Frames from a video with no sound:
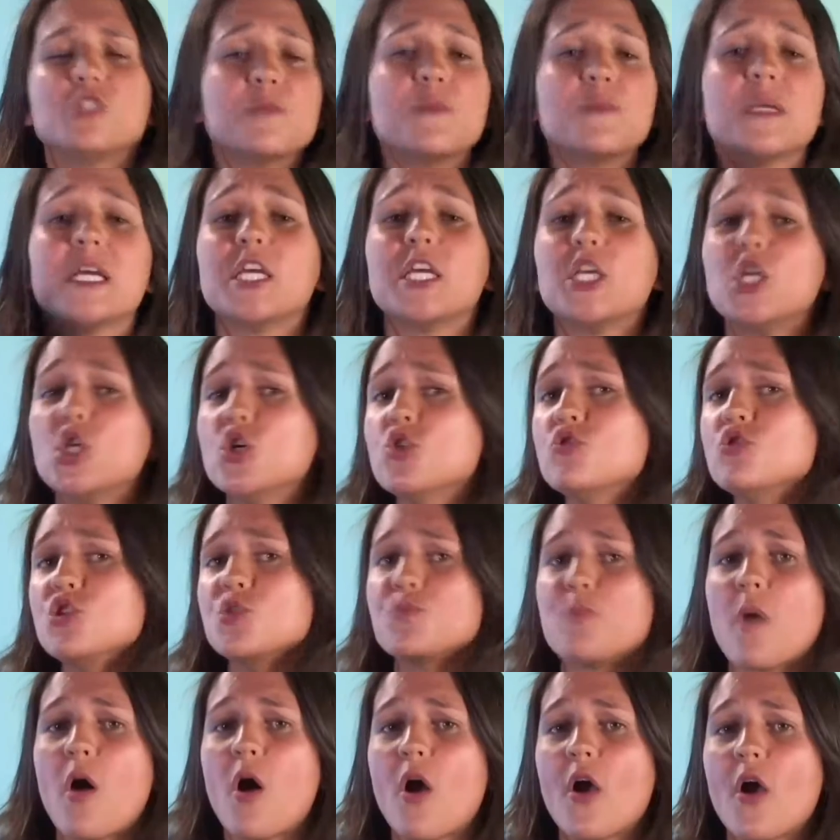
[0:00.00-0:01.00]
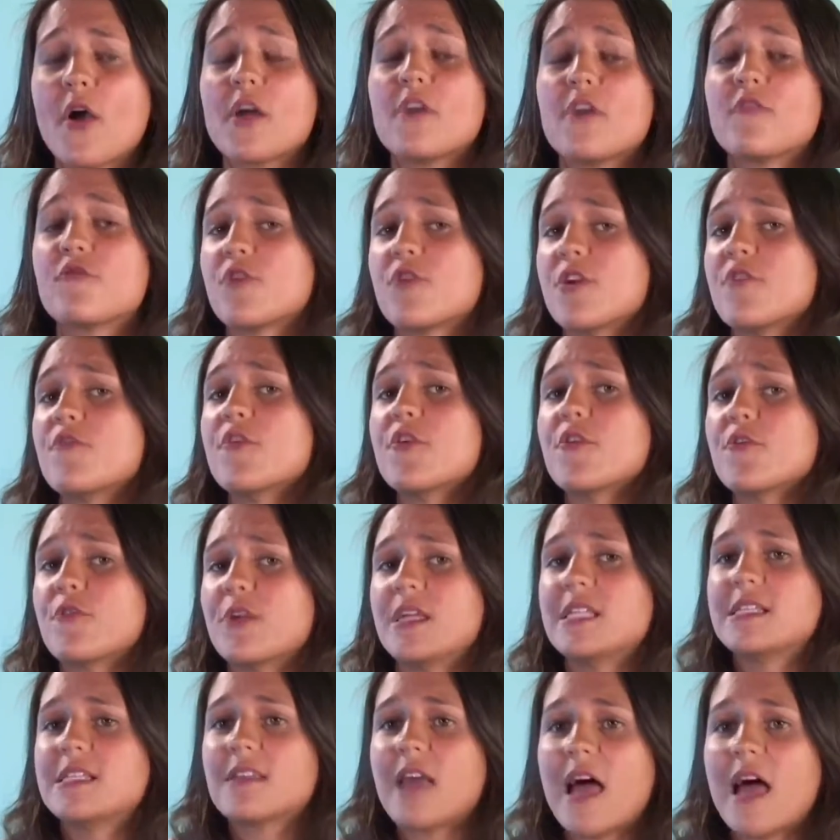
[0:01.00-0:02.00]
be a huge part of River and
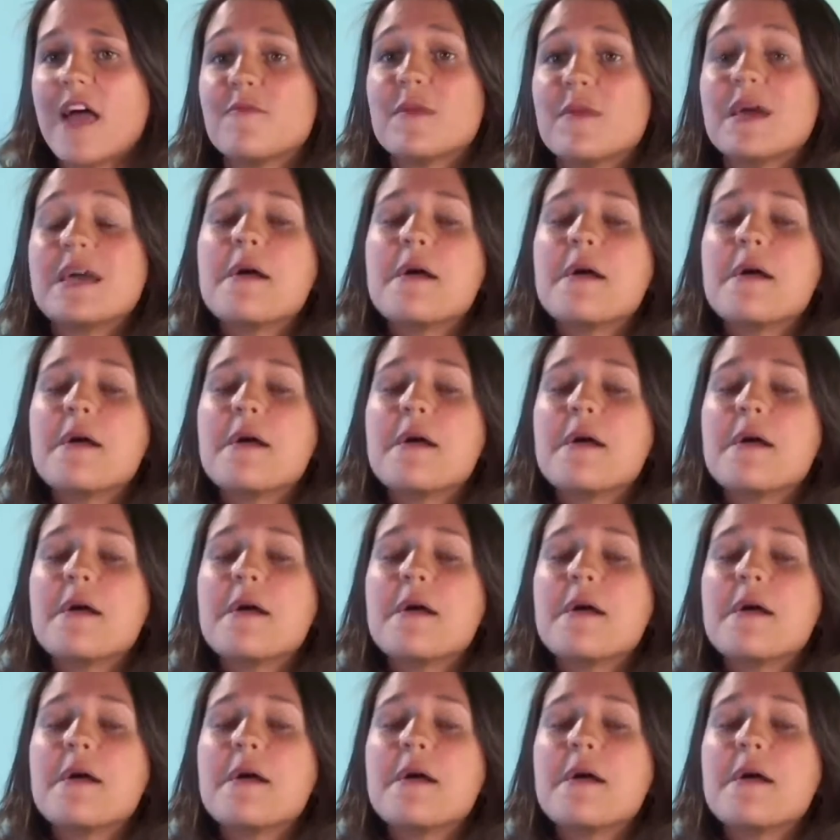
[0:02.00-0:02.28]
Reed's life,